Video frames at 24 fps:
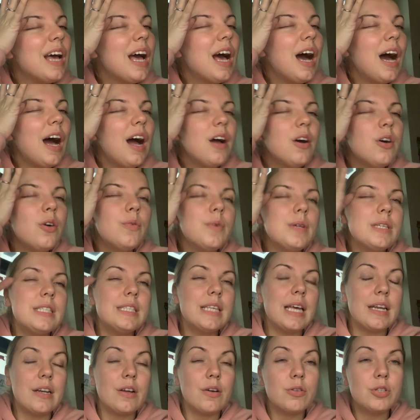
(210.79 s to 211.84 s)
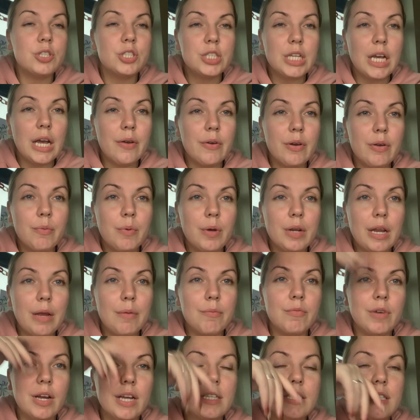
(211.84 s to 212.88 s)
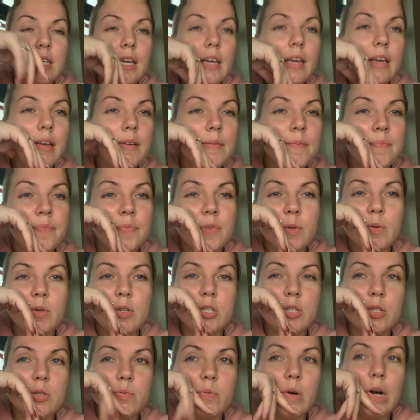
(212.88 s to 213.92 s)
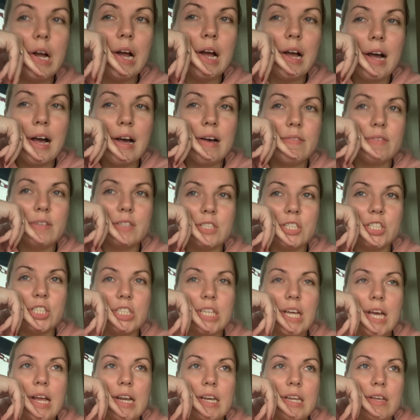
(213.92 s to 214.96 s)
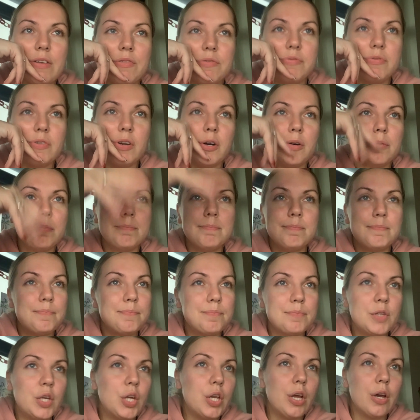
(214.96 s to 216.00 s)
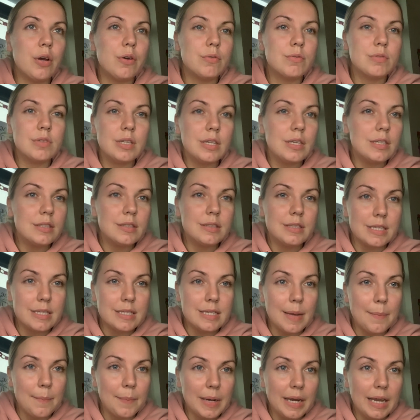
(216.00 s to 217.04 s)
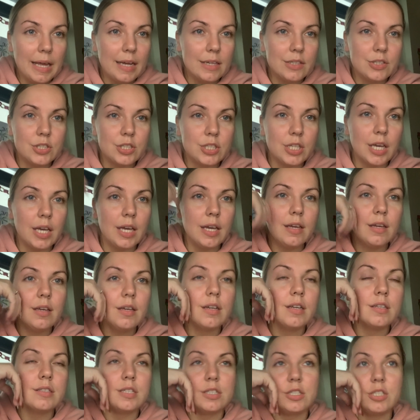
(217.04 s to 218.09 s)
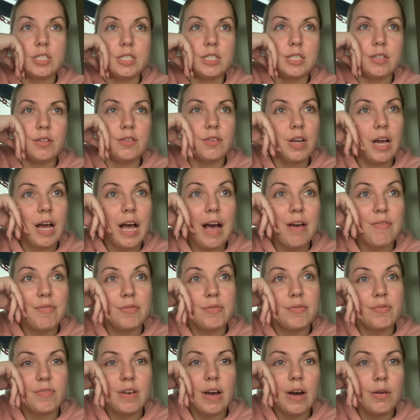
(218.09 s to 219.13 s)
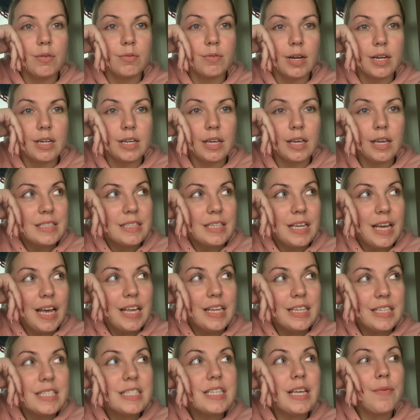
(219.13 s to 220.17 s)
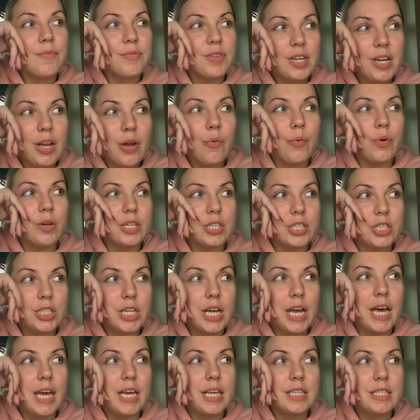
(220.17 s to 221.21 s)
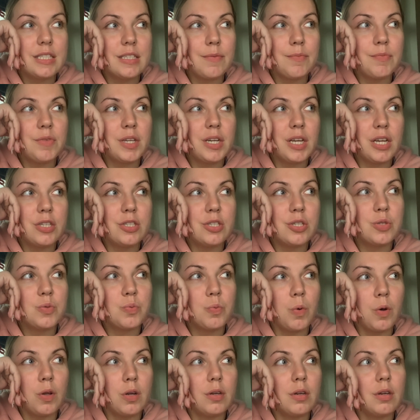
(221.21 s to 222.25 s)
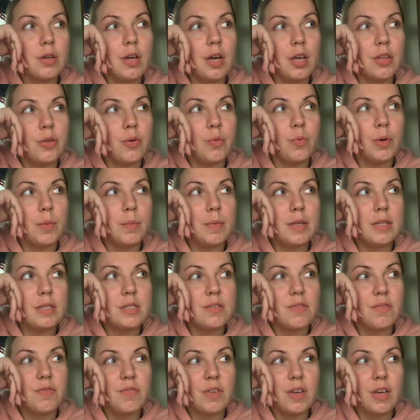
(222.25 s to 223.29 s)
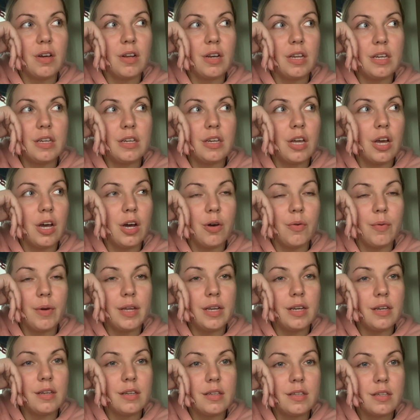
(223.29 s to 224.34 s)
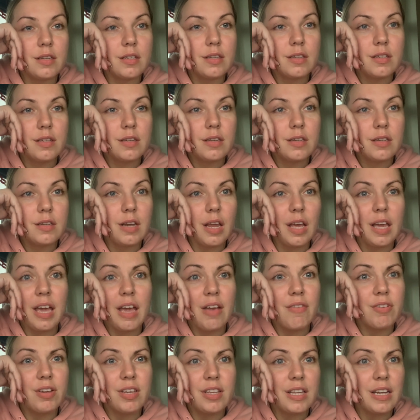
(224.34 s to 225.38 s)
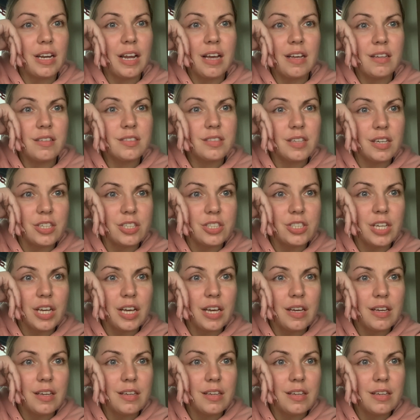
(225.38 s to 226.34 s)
I always said I'll share it when I'm ready, which is why I haven't shared it from, you know, December last year because I just didn't haven't felt ready. it's something I want to share. It's something I just want other women to feel and know and like everything else I share.